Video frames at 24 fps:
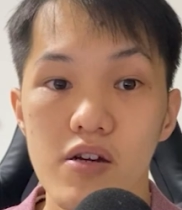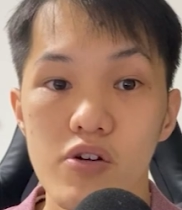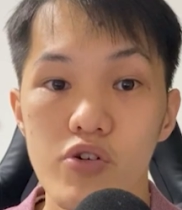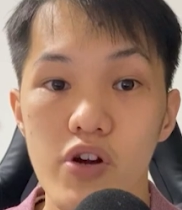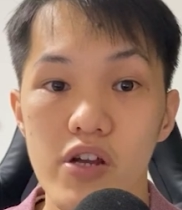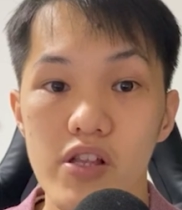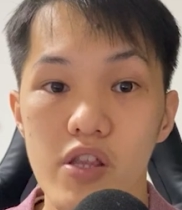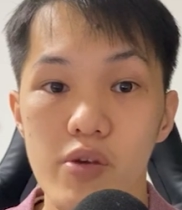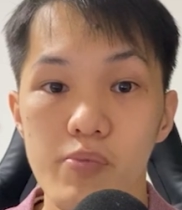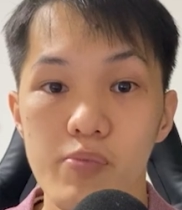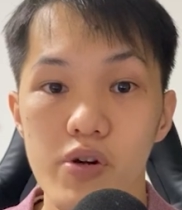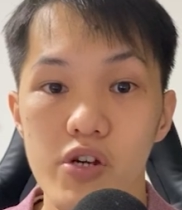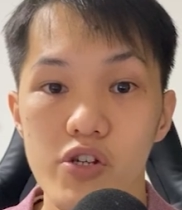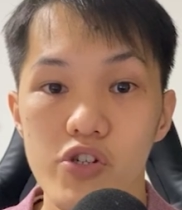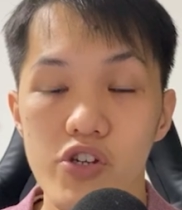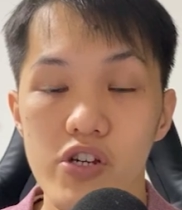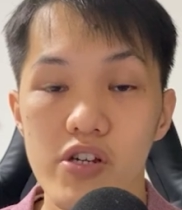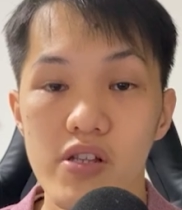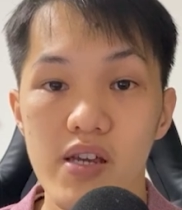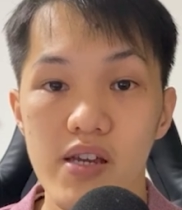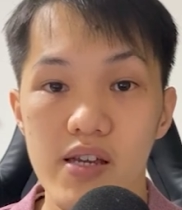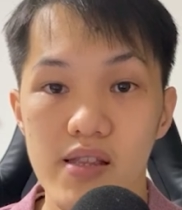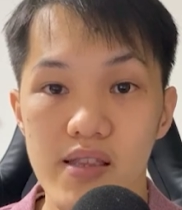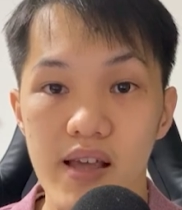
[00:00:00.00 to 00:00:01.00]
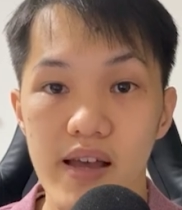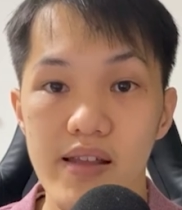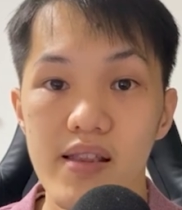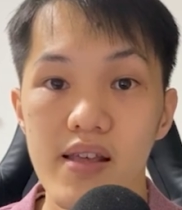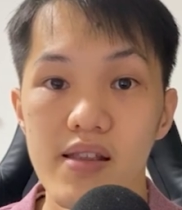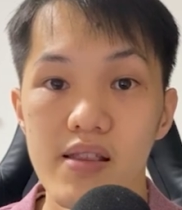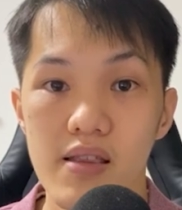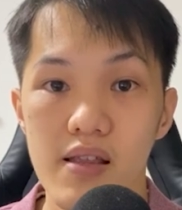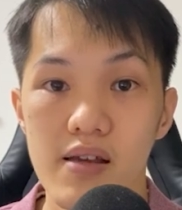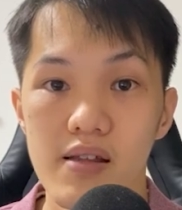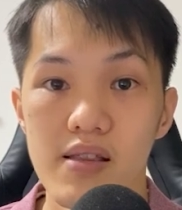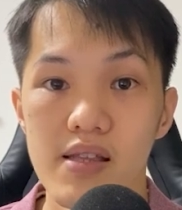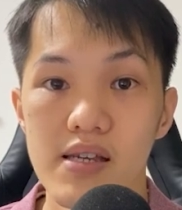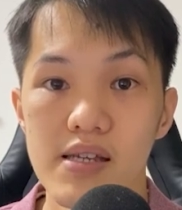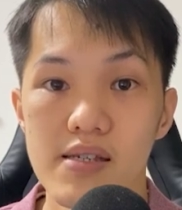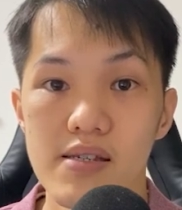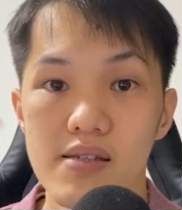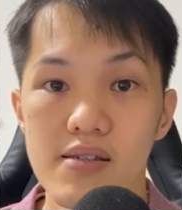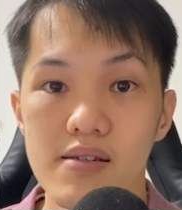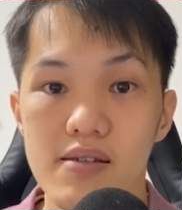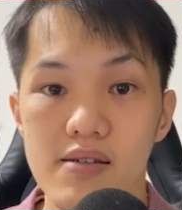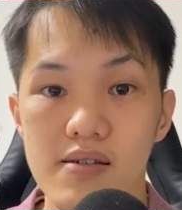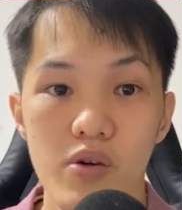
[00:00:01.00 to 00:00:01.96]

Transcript: Great Depression in 1930s.